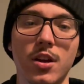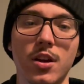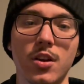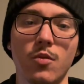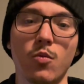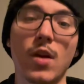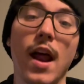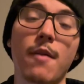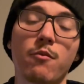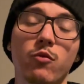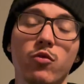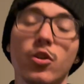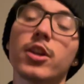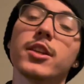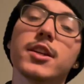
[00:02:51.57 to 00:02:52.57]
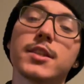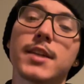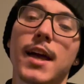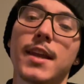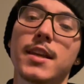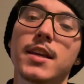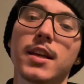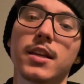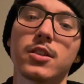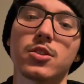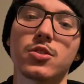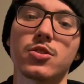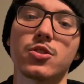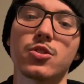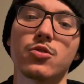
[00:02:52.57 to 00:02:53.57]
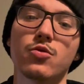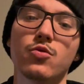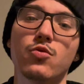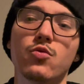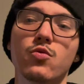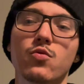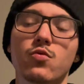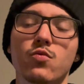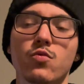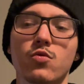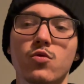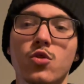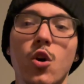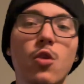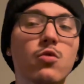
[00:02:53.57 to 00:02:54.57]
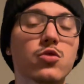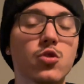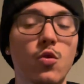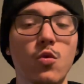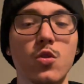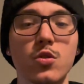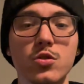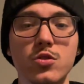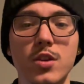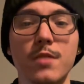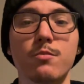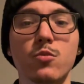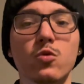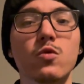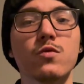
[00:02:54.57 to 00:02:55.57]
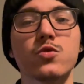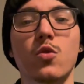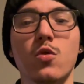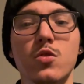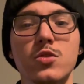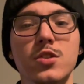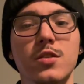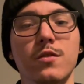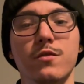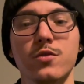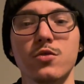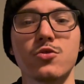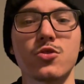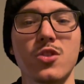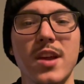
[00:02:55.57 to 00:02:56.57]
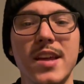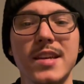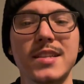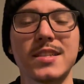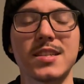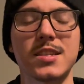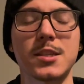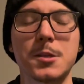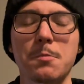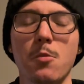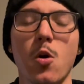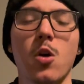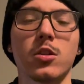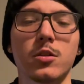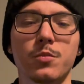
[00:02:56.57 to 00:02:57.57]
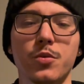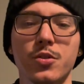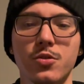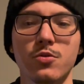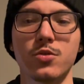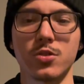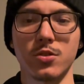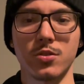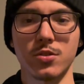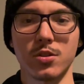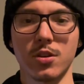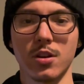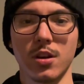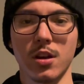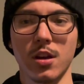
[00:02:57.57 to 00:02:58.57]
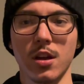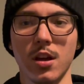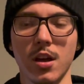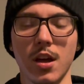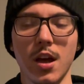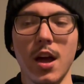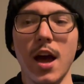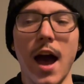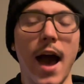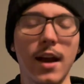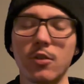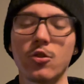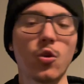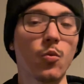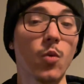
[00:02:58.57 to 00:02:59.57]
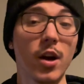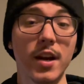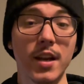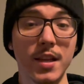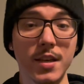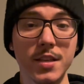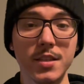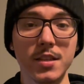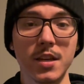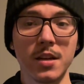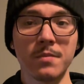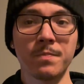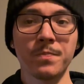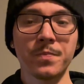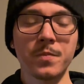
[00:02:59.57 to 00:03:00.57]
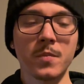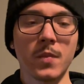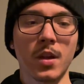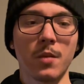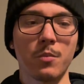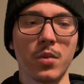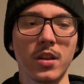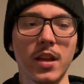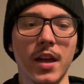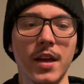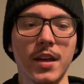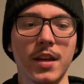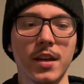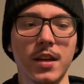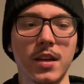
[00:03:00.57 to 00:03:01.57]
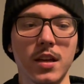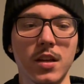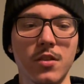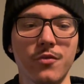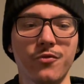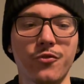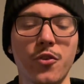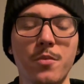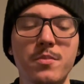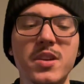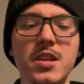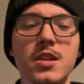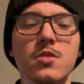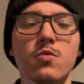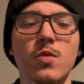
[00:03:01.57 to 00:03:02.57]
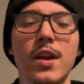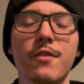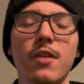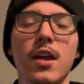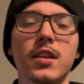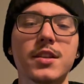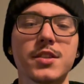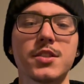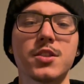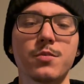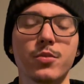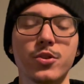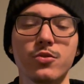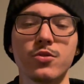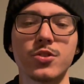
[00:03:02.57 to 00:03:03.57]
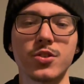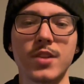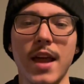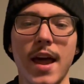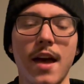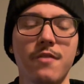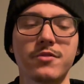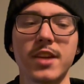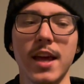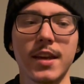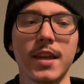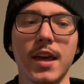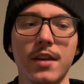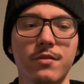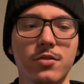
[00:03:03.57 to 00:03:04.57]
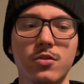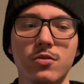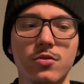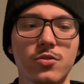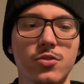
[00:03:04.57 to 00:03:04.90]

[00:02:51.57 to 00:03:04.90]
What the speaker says: What I'm really tending to go towards and move towards in the future is smaller producers. I don't know what it is, but like for me, whenever I listen to producers that have 10K views